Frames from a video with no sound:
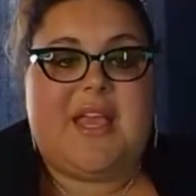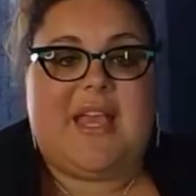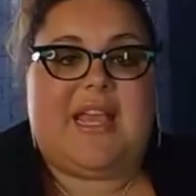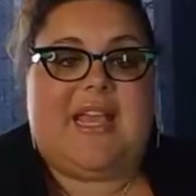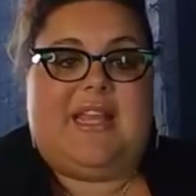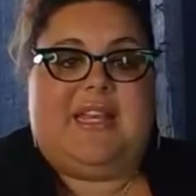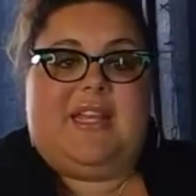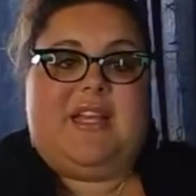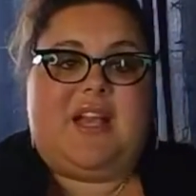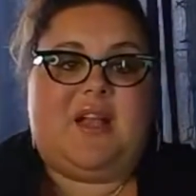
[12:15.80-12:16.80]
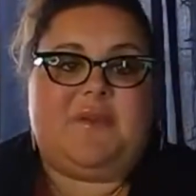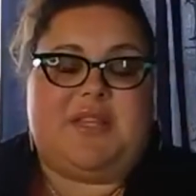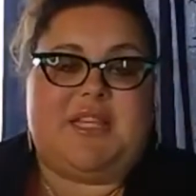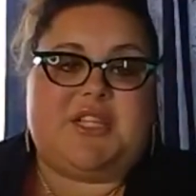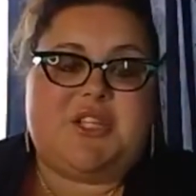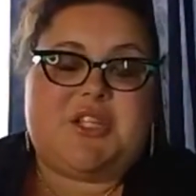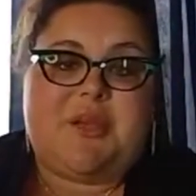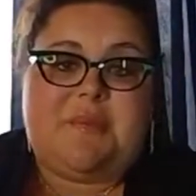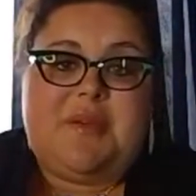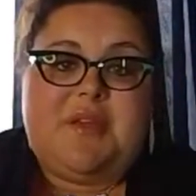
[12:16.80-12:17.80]
in a
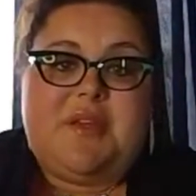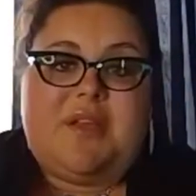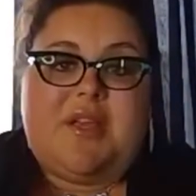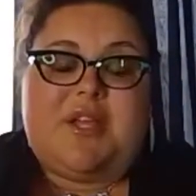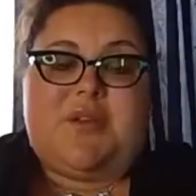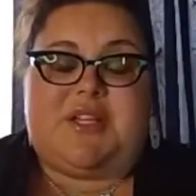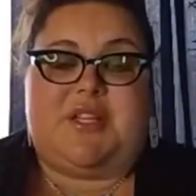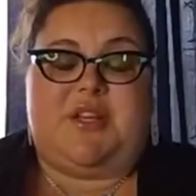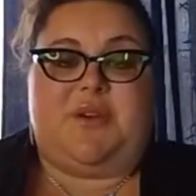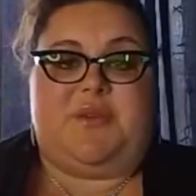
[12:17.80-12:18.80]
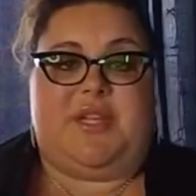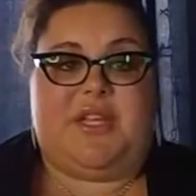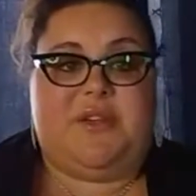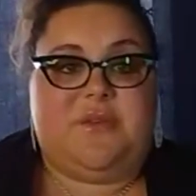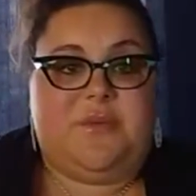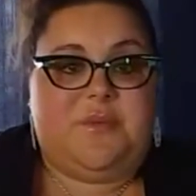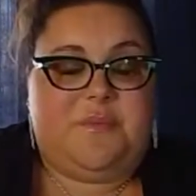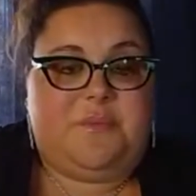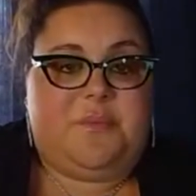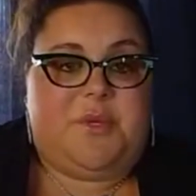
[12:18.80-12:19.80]
relationship. You need to know that you
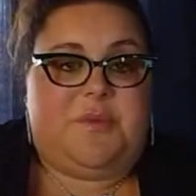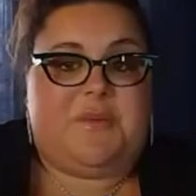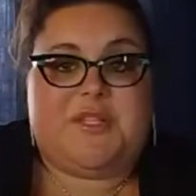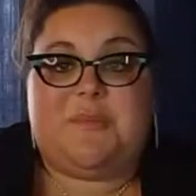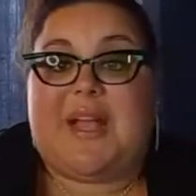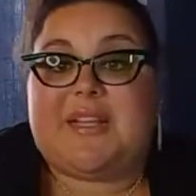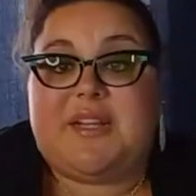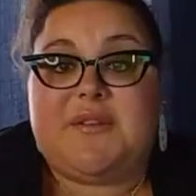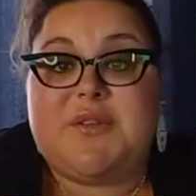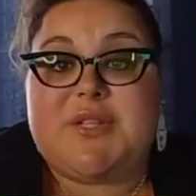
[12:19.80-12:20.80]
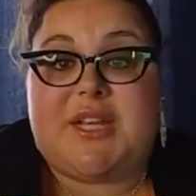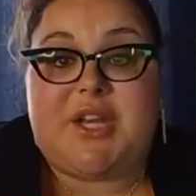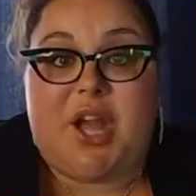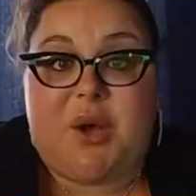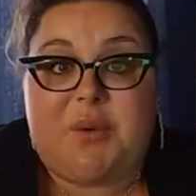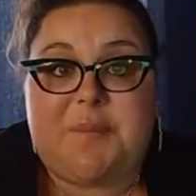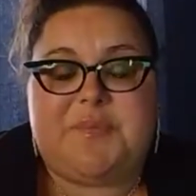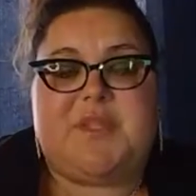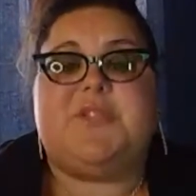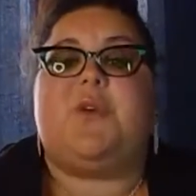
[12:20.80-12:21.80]
would be respected if you said no.
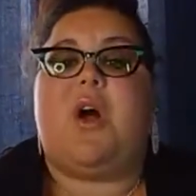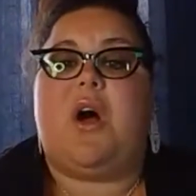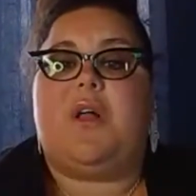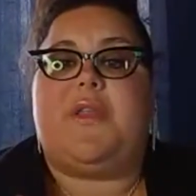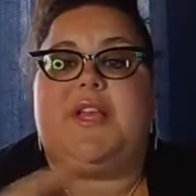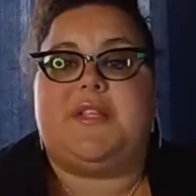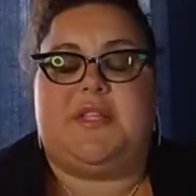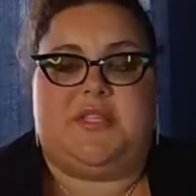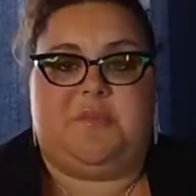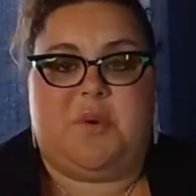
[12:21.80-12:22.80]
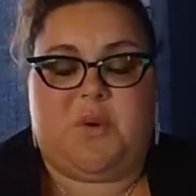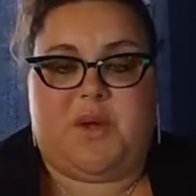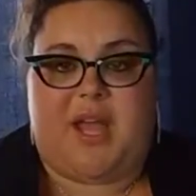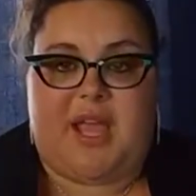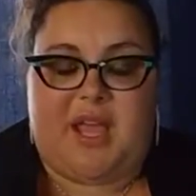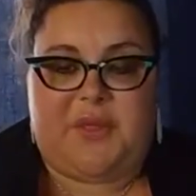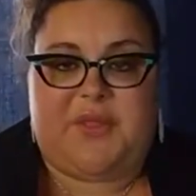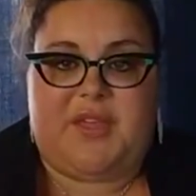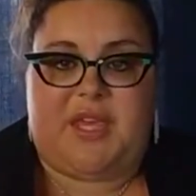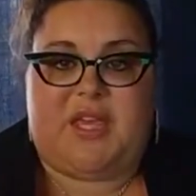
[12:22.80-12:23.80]
These are all things that support a
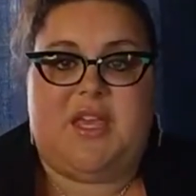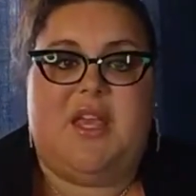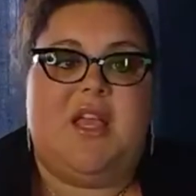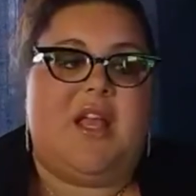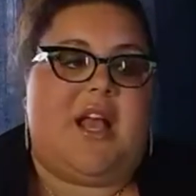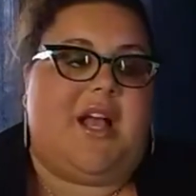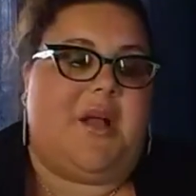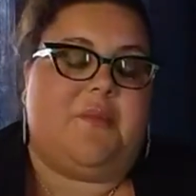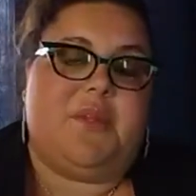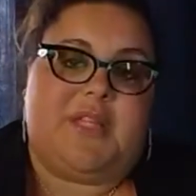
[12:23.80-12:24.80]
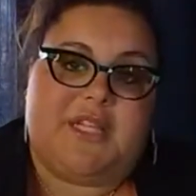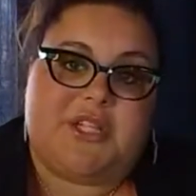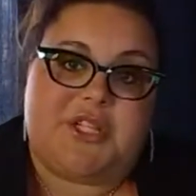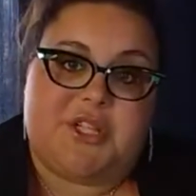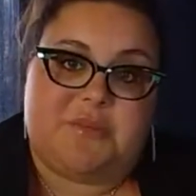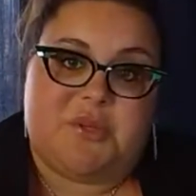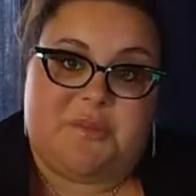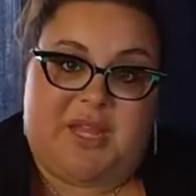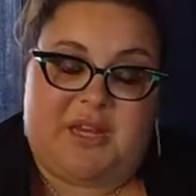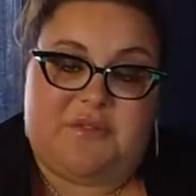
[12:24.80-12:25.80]
healthy relationship
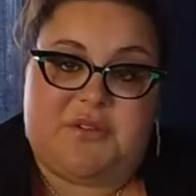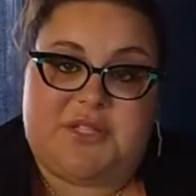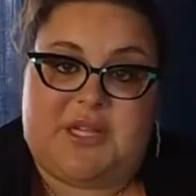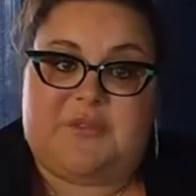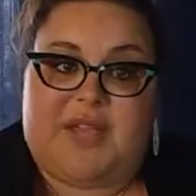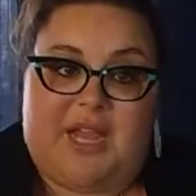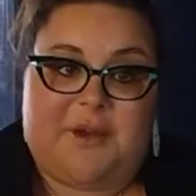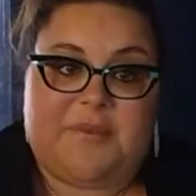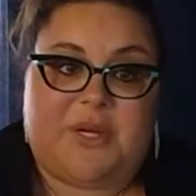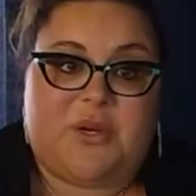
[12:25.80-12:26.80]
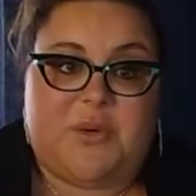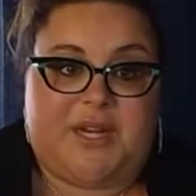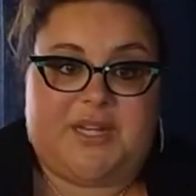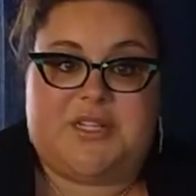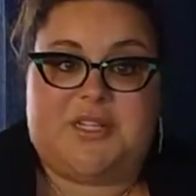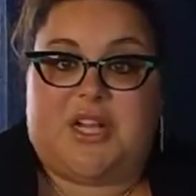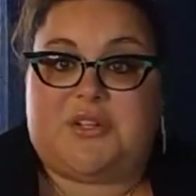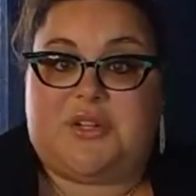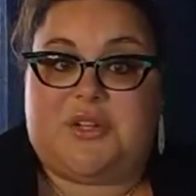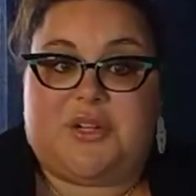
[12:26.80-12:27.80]
domain for self-care, according to
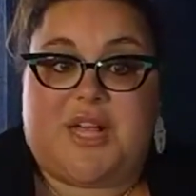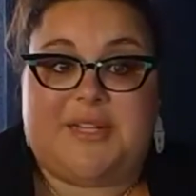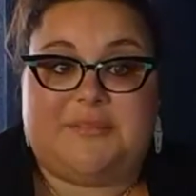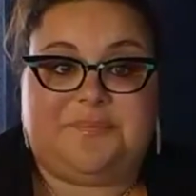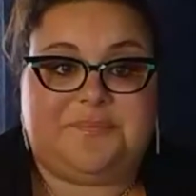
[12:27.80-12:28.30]
Dr. Cook-Cotton.